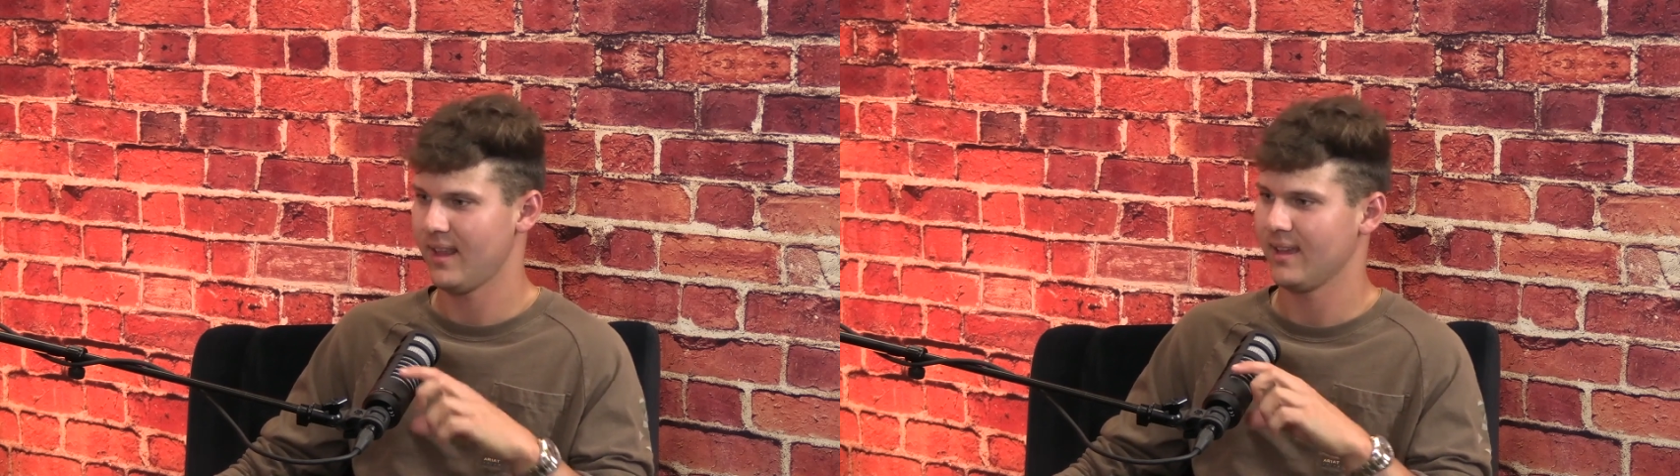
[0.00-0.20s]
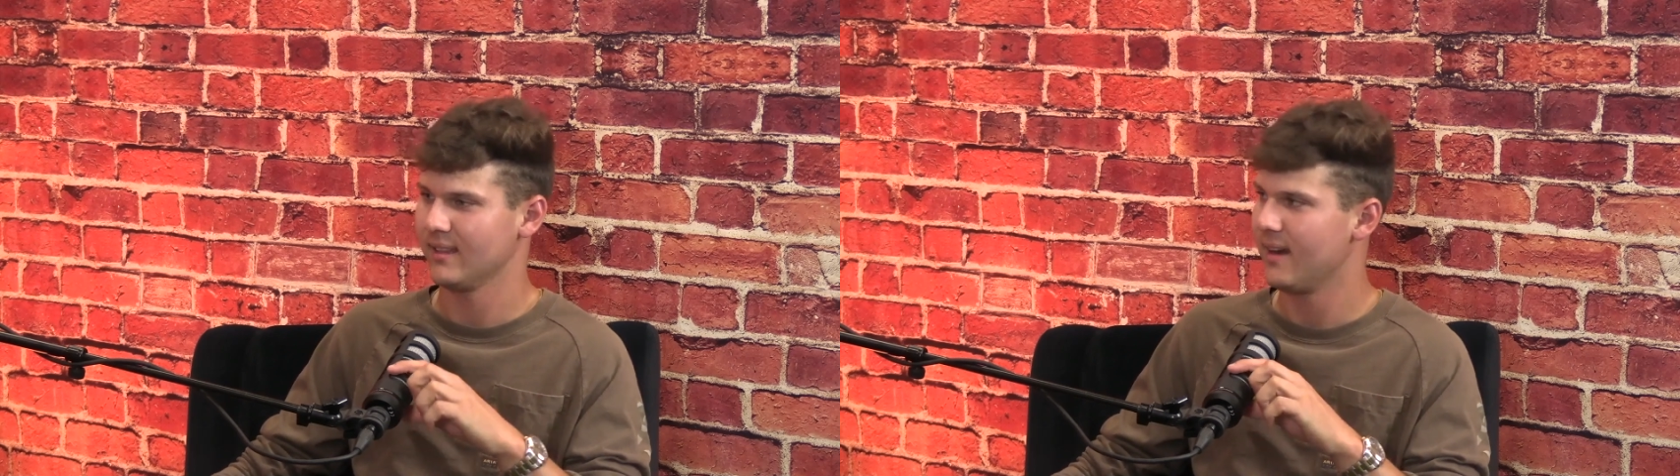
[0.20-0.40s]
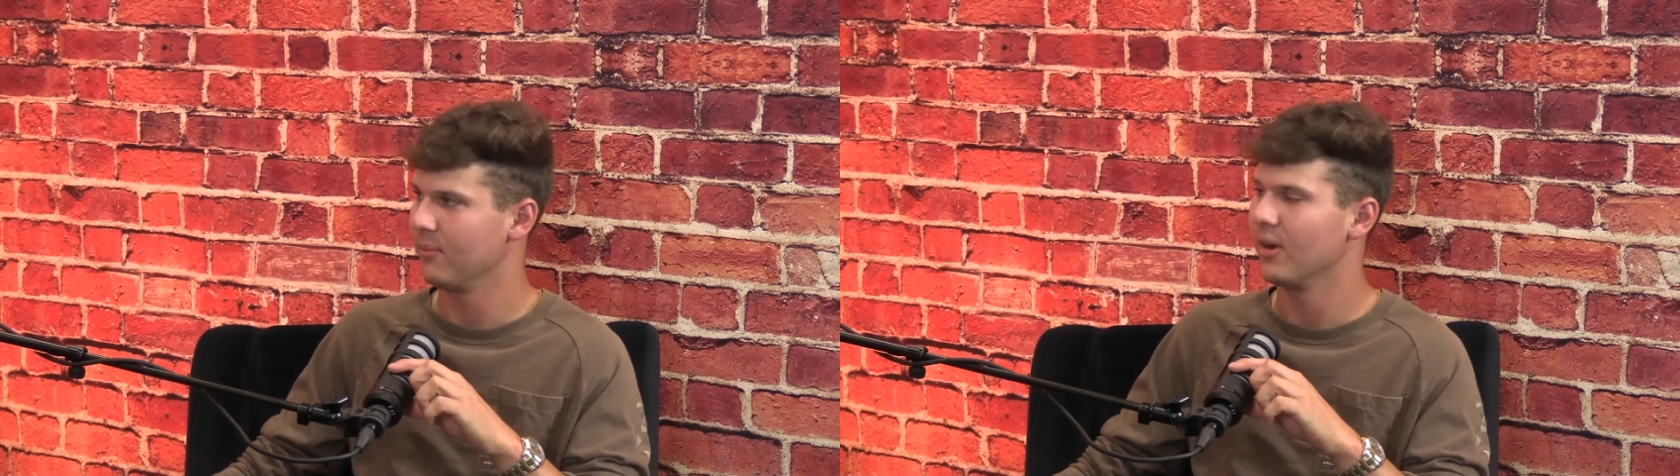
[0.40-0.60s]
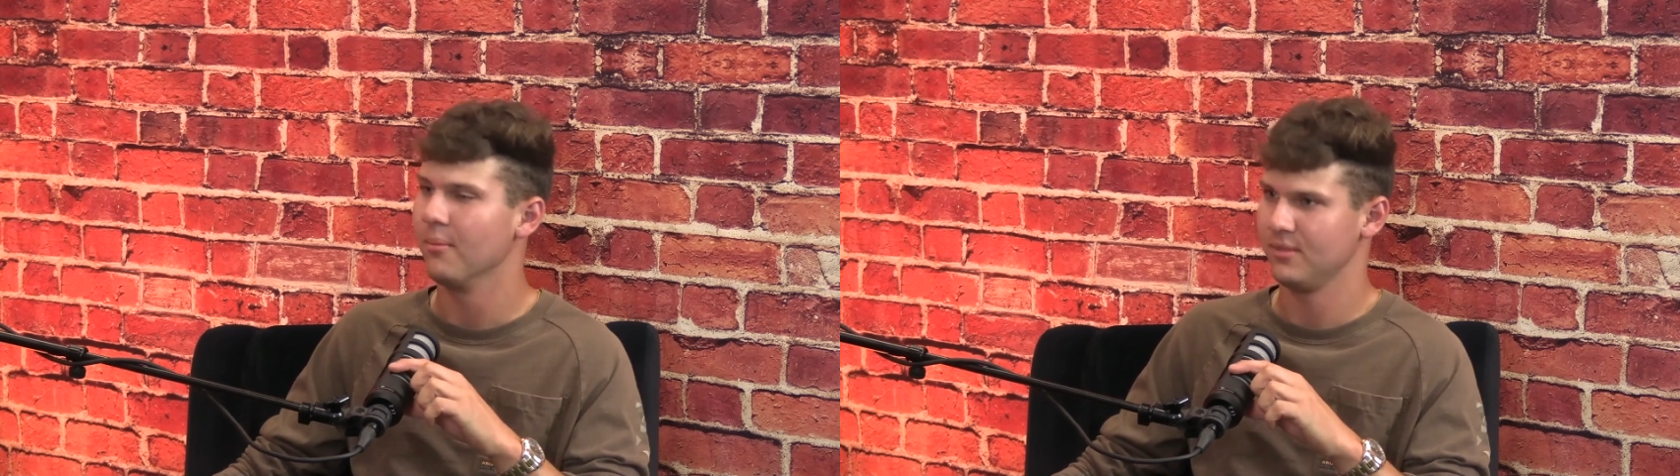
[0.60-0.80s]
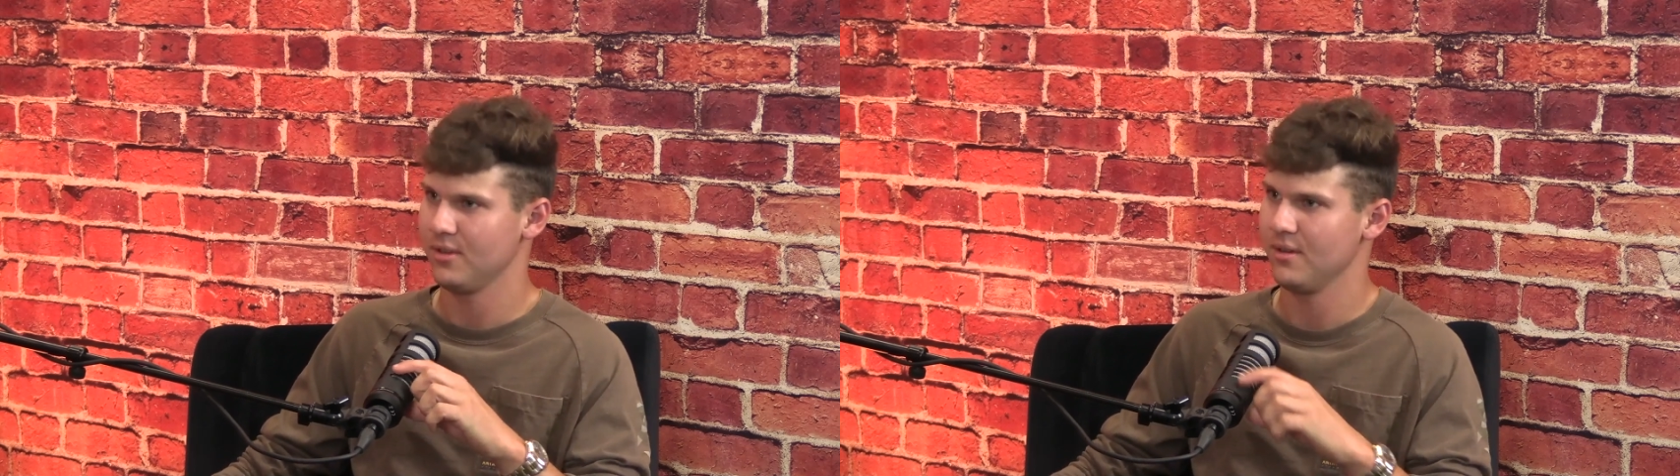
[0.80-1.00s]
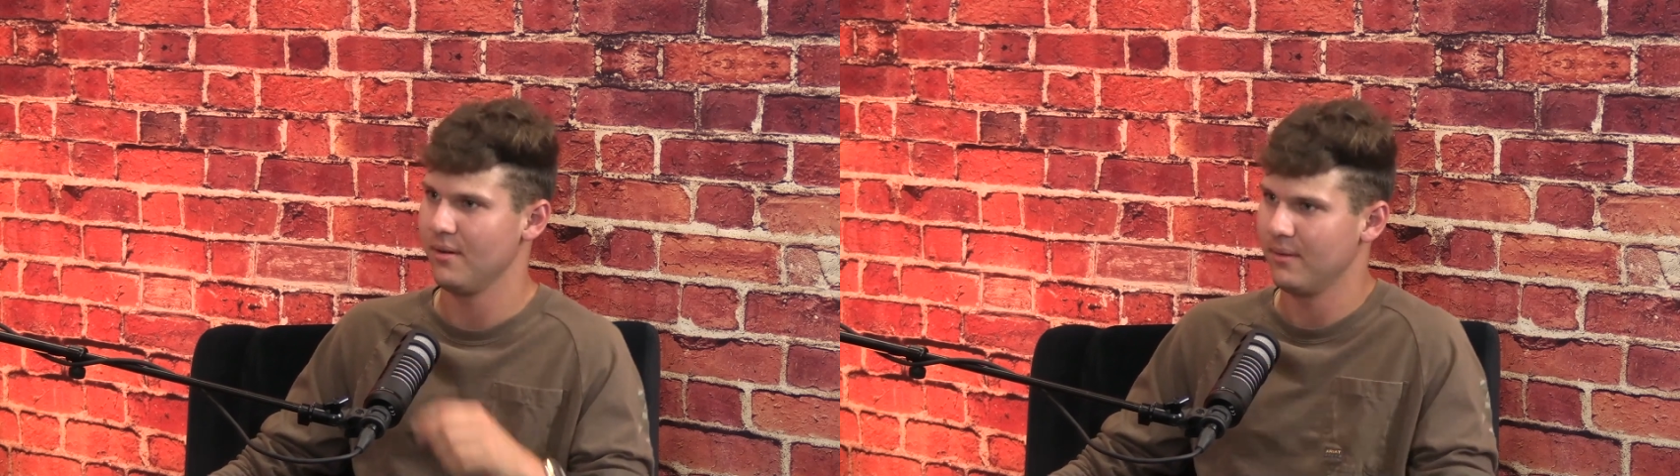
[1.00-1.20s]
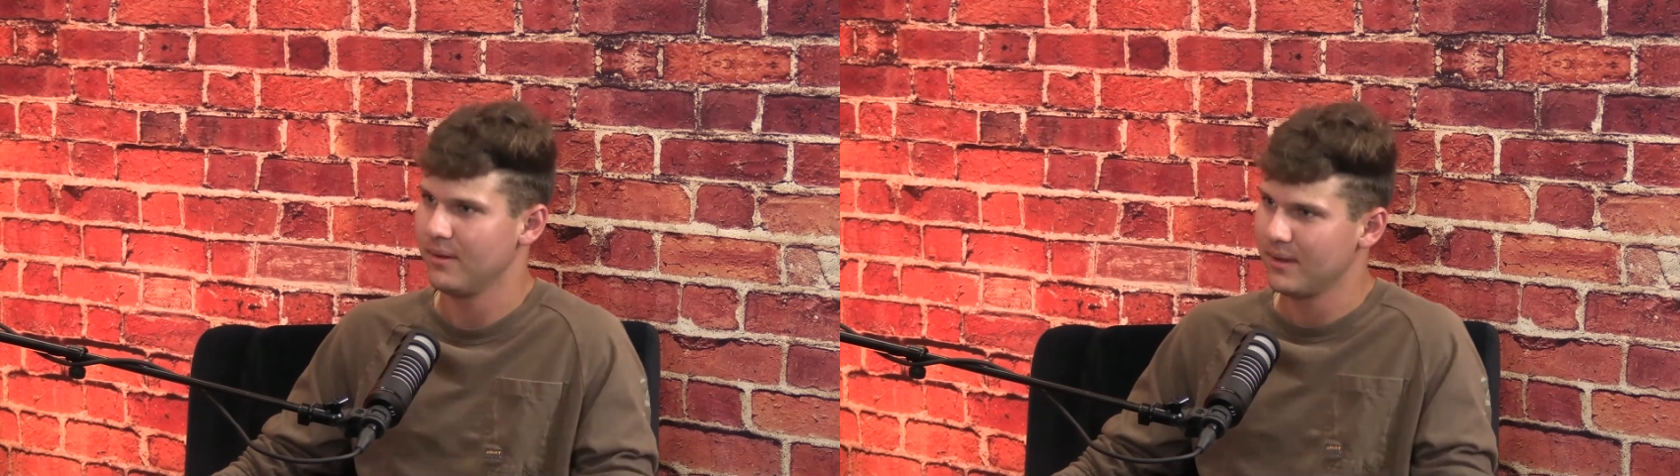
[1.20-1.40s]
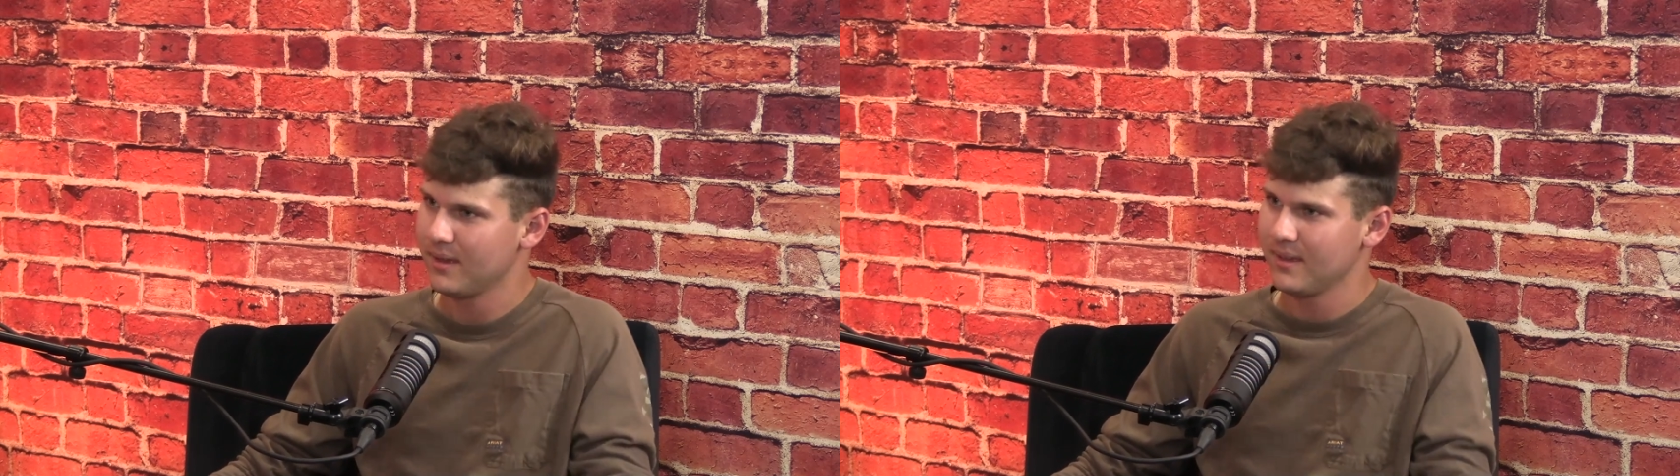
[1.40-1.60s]
like let them come to you,
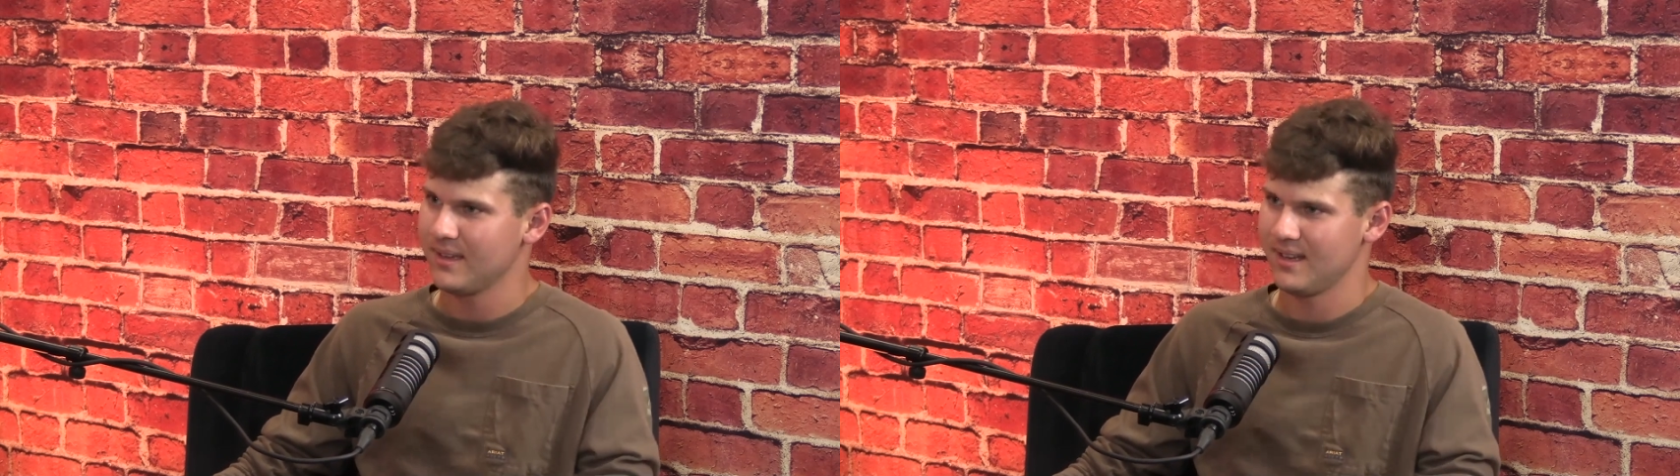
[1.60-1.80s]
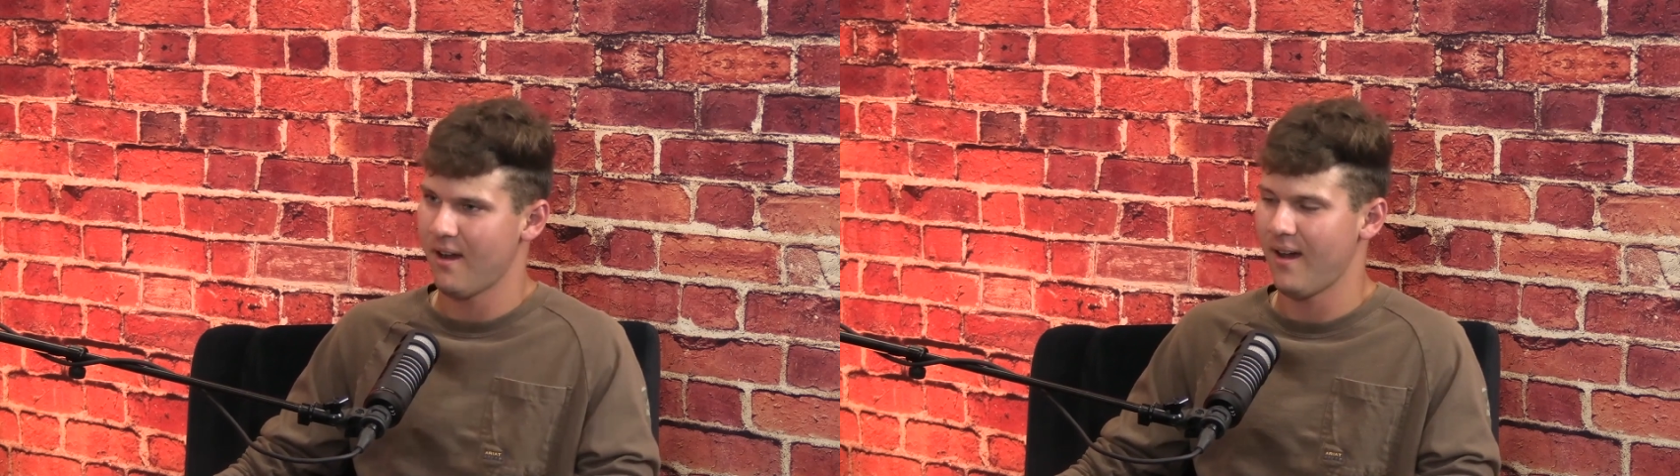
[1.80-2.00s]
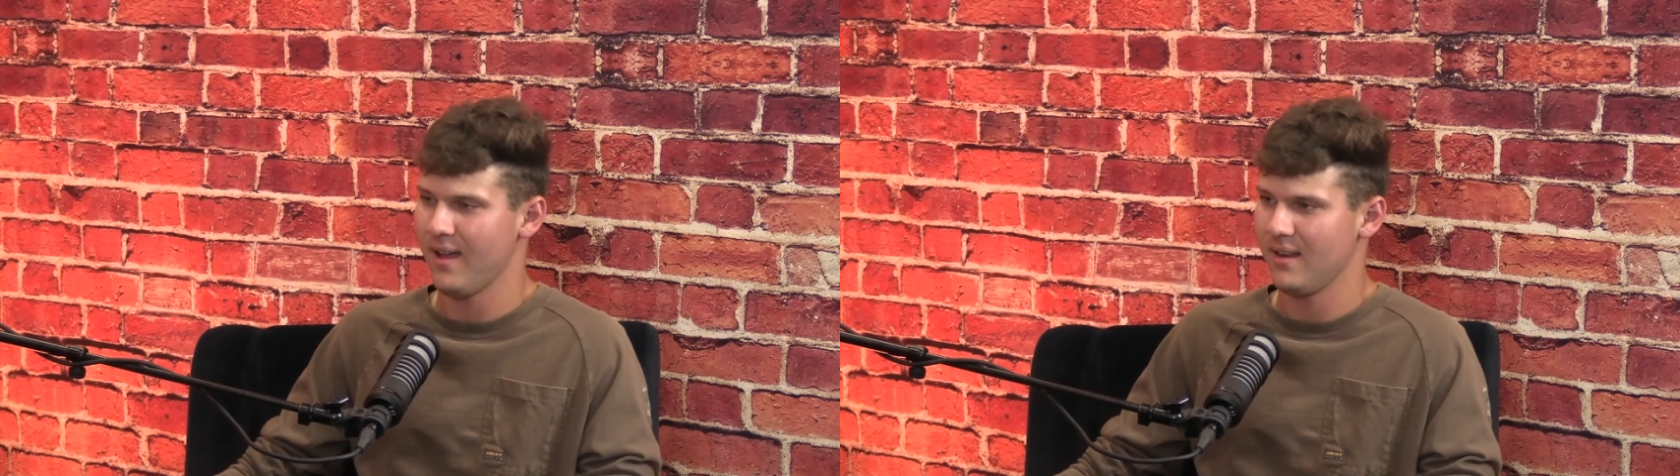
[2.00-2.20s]
not